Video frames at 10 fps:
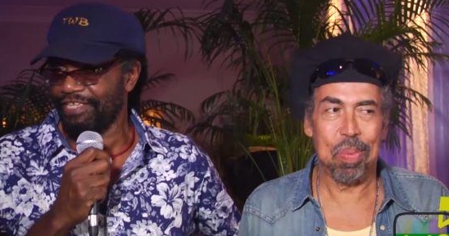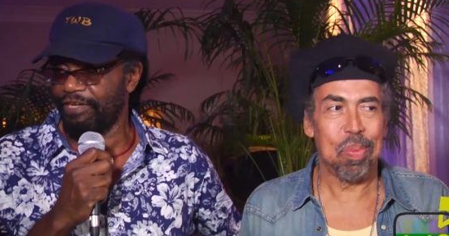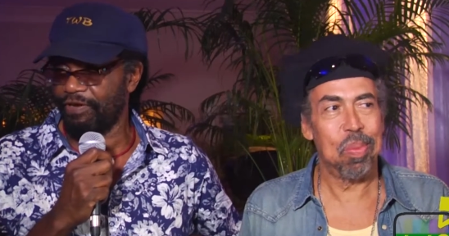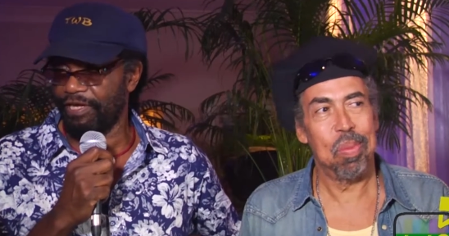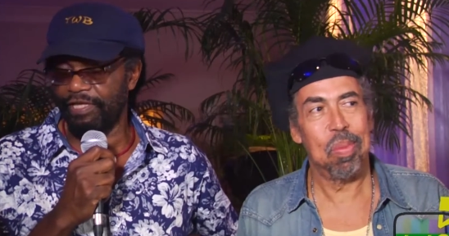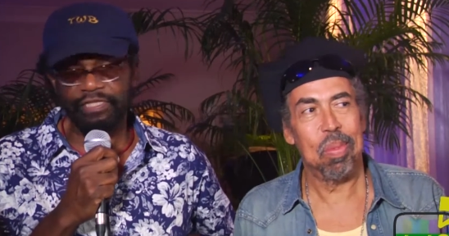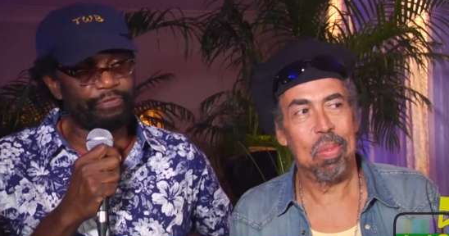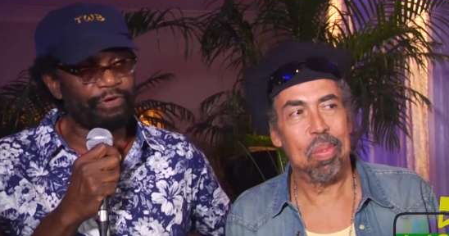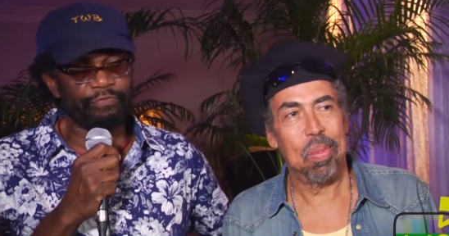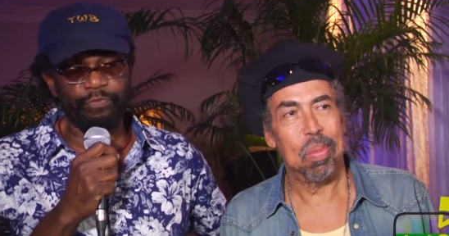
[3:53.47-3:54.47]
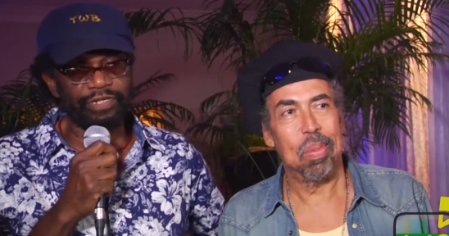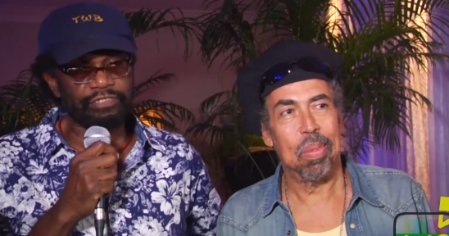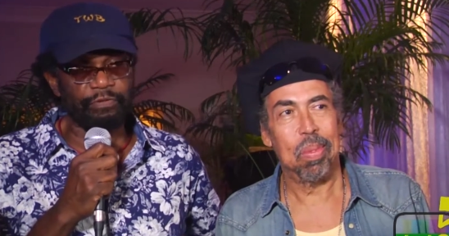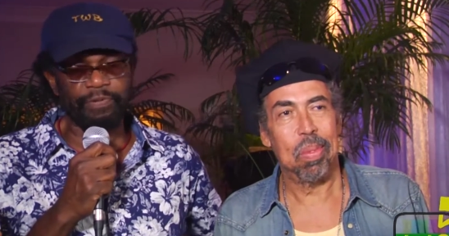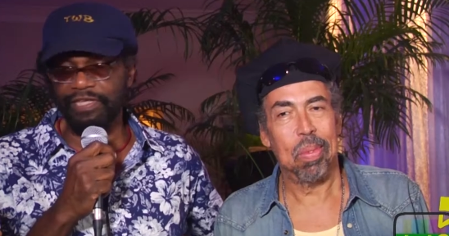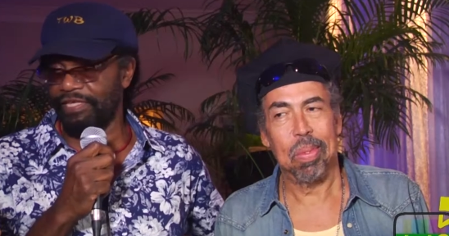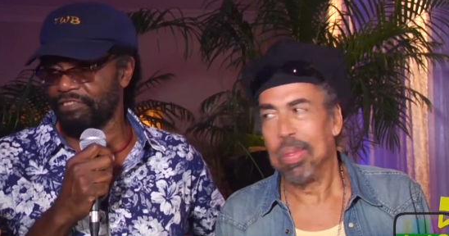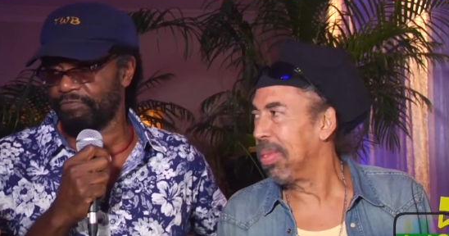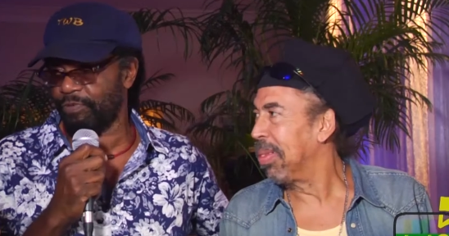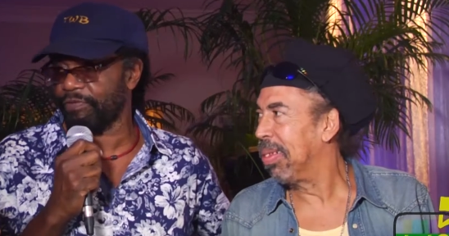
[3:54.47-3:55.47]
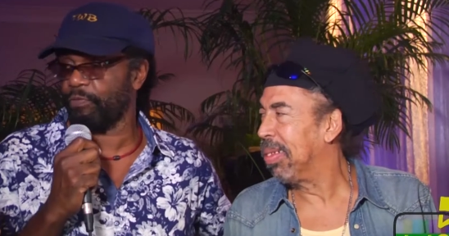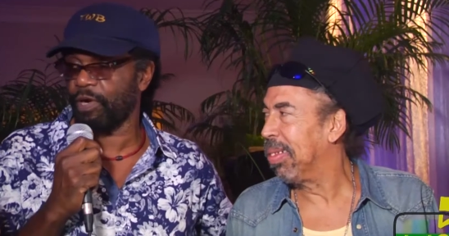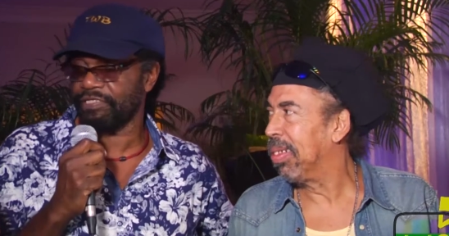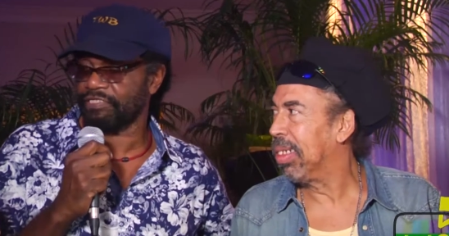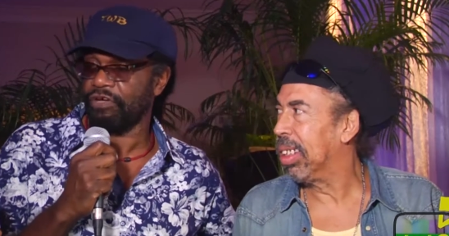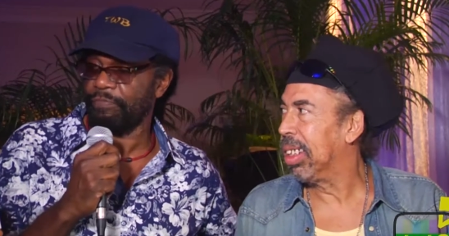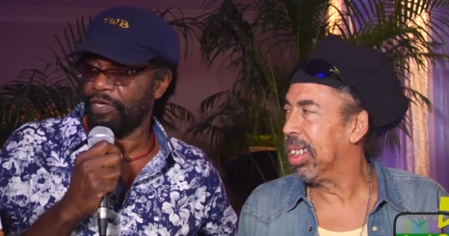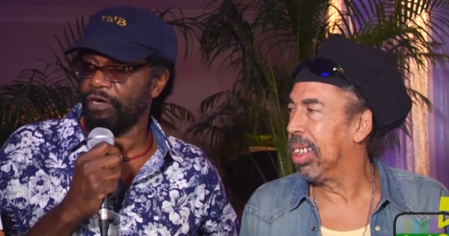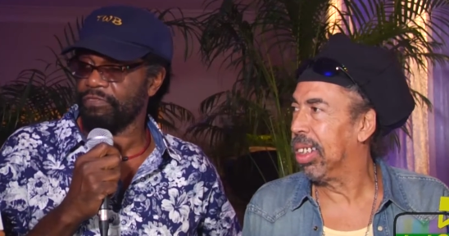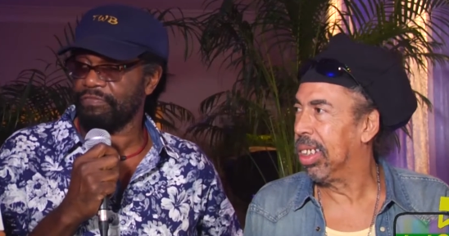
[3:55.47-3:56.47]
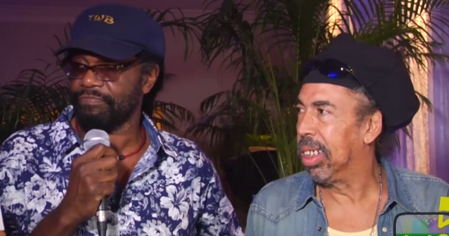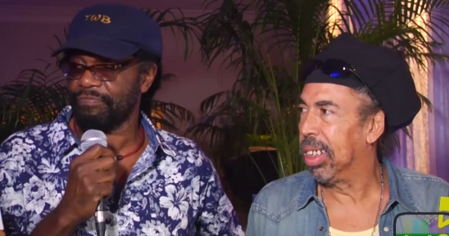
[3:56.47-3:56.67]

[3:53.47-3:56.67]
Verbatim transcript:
Speaker 1: You know, and it, we're, we're so pleased with what's coming out.